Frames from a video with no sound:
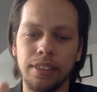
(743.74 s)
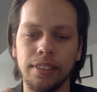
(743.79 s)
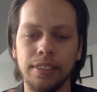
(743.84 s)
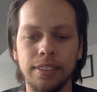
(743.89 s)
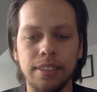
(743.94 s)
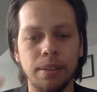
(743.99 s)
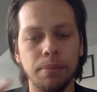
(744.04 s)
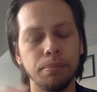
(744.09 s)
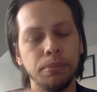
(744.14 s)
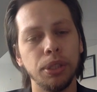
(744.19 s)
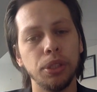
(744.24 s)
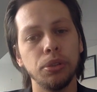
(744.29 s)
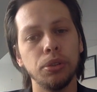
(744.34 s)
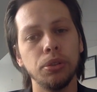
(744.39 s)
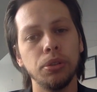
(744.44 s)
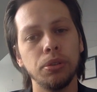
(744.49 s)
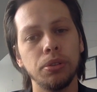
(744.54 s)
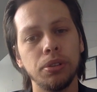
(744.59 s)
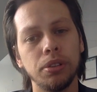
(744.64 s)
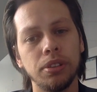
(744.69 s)
the
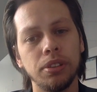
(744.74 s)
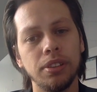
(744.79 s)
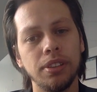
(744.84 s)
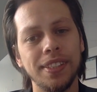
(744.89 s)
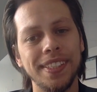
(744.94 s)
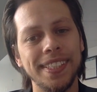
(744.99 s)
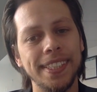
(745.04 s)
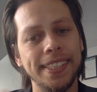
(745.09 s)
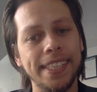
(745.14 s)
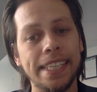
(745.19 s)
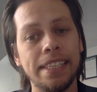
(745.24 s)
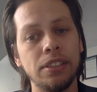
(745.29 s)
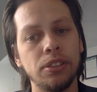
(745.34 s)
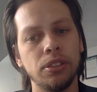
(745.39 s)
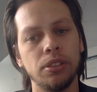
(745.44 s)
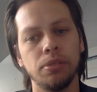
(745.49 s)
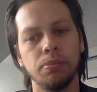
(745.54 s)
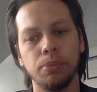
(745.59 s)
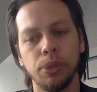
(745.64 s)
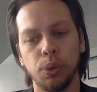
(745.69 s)
minute
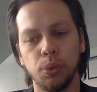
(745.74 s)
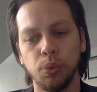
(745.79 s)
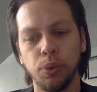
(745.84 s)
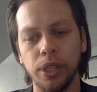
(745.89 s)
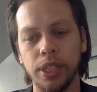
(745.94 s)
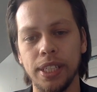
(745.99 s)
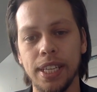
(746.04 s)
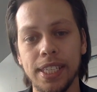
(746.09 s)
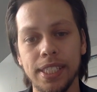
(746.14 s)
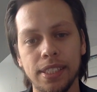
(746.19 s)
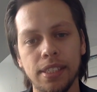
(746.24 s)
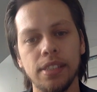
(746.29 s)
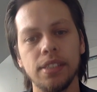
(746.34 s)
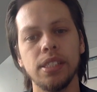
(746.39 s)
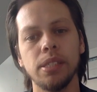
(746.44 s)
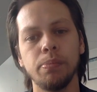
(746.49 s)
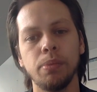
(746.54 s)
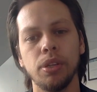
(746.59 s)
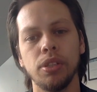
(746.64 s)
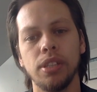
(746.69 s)
distinction between the
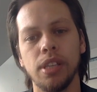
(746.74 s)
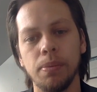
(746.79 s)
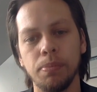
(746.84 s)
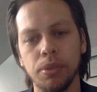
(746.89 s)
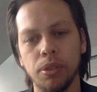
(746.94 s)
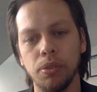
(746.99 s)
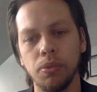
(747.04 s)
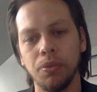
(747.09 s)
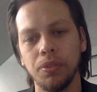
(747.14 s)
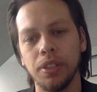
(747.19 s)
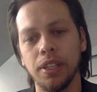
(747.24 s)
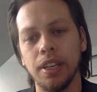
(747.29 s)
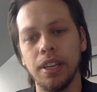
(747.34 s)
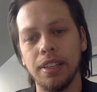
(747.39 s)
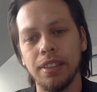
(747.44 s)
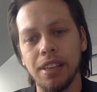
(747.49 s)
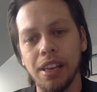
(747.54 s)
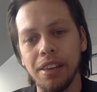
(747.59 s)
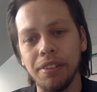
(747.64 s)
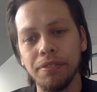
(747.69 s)
sense perception or
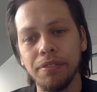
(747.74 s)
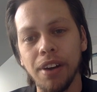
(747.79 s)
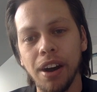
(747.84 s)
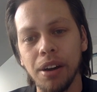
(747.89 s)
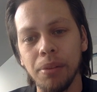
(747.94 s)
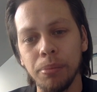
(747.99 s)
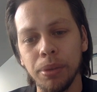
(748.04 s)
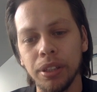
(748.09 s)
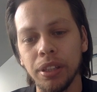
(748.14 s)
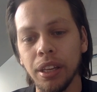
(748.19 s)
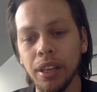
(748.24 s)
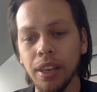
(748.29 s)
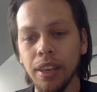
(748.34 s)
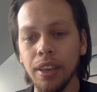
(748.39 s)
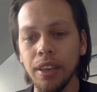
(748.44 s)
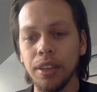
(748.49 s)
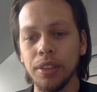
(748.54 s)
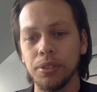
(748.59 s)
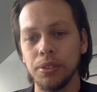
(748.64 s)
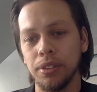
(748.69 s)
the environment.
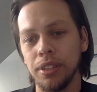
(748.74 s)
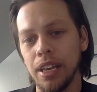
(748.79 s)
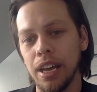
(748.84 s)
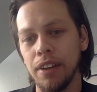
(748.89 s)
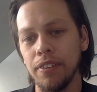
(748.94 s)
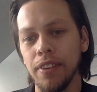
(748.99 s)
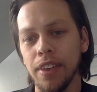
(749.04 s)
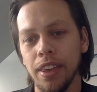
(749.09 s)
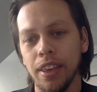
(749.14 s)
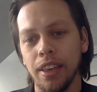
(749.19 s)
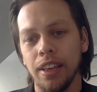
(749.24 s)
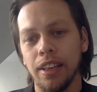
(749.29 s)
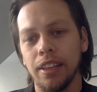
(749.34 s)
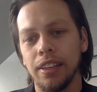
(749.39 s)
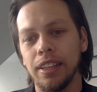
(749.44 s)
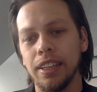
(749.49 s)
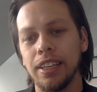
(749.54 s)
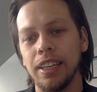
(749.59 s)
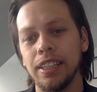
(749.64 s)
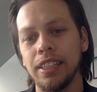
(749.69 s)
So
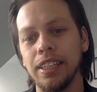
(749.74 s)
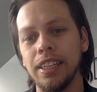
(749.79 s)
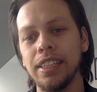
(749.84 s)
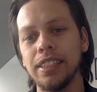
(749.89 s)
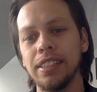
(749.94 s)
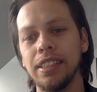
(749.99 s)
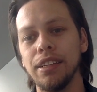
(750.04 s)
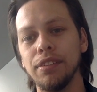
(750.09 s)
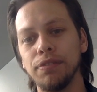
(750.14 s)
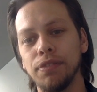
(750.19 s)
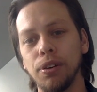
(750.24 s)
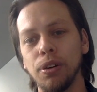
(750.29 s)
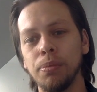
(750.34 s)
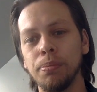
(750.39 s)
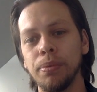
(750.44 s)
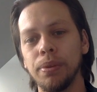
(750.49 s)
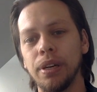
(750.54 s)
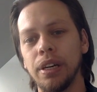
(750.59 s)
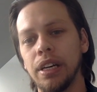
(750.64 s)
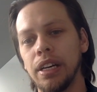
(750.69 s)
they can easily
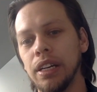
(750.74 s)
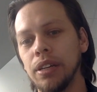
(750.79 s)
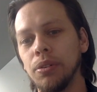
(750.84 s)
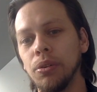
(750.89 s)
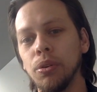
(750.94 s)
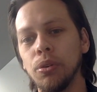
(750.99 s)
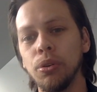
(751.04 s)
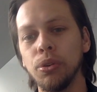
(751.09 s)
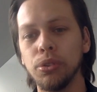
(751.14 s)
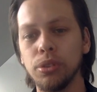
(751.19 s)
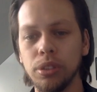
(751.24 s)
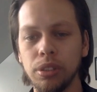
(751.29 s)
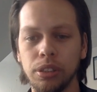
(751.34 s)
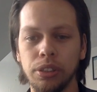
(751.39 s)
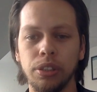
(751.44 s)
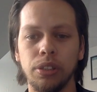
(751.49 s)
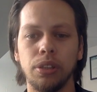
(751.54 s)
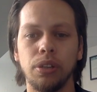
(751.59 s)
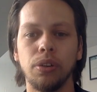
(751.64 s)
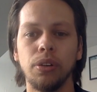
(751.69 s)
form a conclusion.
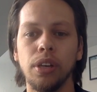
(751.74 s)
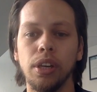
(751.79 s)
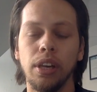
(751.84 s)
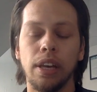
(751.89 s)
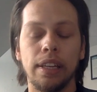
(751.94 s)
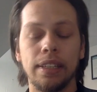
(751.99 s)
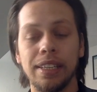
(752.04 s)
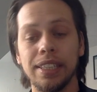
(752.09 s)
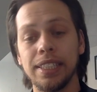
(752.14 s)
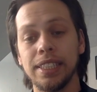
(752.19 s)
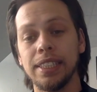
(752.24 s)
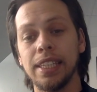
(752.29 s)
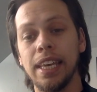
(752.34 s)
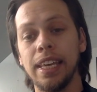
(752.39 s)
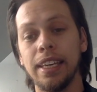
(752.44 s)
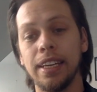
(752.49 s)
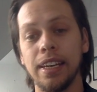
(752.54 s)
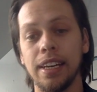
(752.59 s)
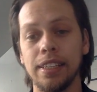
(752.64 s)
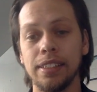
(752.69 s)
You know, the
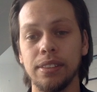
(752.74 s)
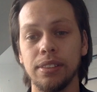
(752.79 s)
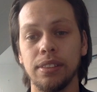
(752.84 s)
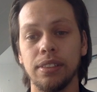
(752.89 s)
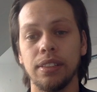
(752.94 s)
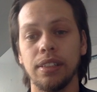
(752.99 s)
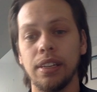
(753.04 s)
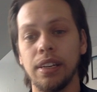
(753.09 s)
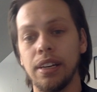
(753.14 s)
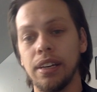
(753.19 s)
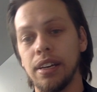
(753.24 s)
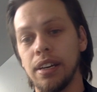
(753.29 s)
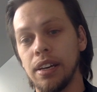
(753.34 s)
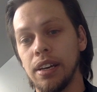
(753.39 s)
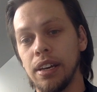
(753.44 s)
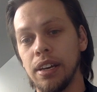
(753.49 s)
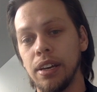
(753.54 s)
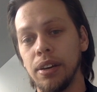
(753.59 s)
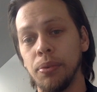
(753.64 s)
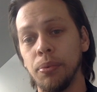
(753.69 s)
snake
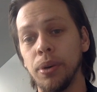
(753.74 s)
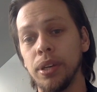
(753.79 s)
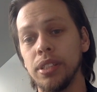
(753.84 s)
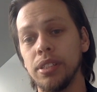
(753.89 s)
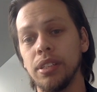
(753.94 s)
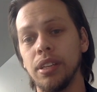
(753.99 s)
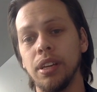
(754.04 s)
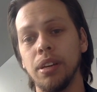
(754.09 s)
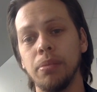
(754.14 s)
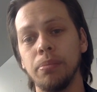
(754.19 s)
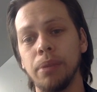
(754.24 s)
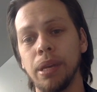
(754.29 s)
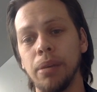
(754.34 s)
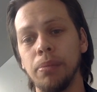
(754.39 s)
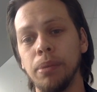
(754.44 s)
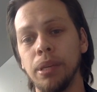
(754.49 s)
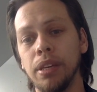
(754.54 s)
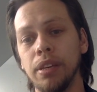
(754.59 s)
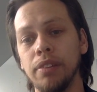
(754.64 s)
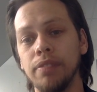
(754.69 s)
was here
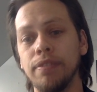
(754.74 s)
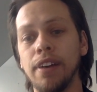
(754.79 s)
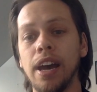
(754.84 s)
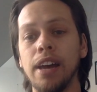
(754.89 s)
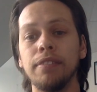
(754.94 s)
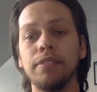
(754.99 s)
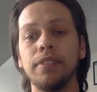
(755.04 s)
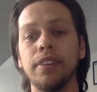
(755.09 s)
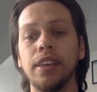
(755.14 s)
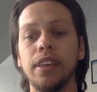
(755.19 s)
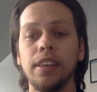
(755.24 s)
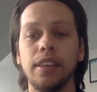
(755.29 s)
maybe 5